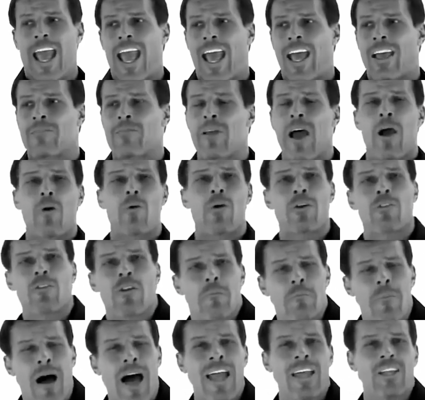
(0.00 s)
And I want to
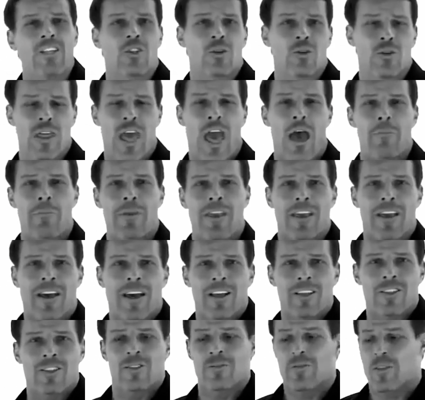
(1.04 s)
remind you of that
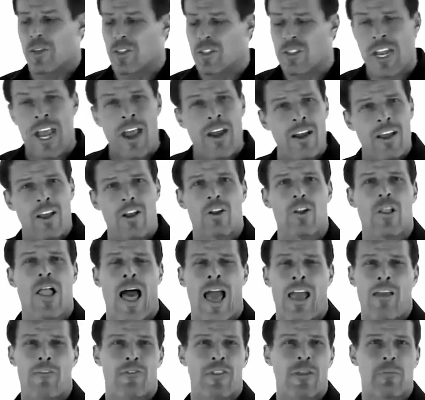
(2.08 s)
because there's an area of your
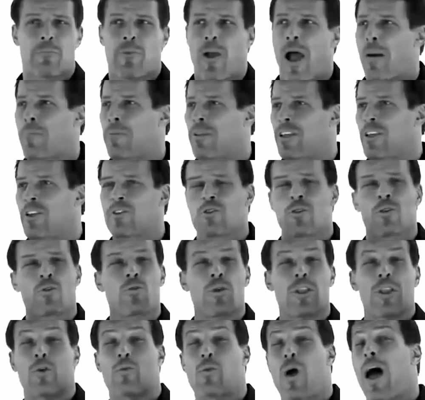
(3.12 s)
life that probably you're doing
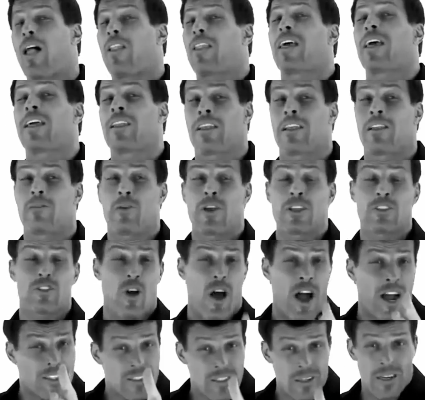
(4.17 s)
really well in. And we
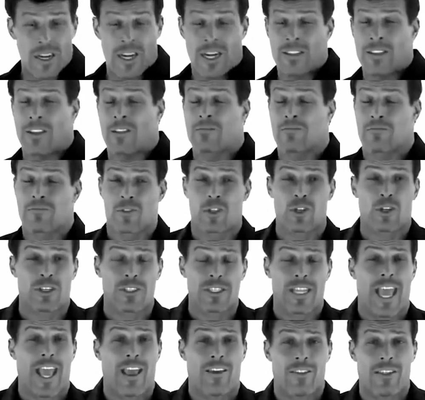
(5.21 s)
talked on the
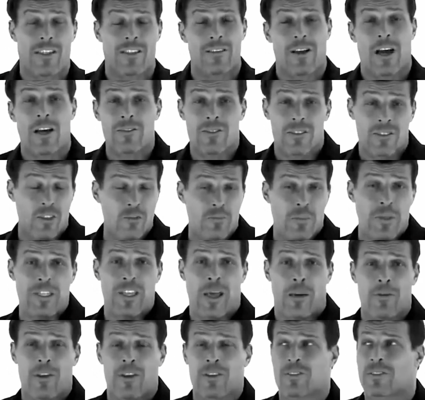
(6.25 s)
third day of the
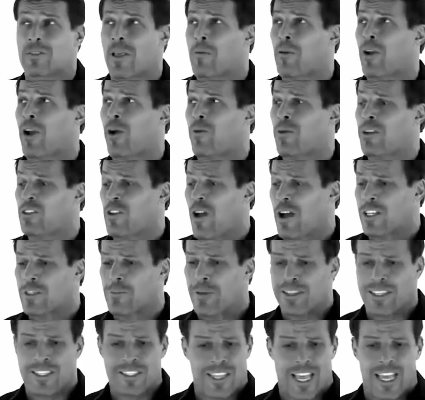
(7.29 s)
UPW seminar, we talked
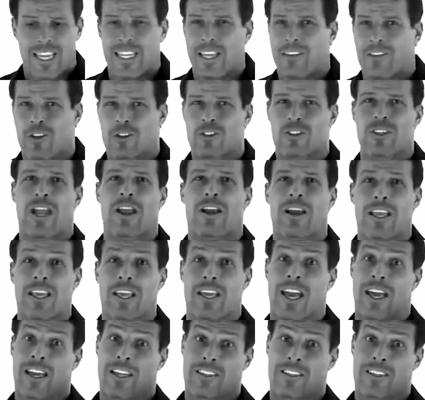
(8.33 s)
about this idea there's an area you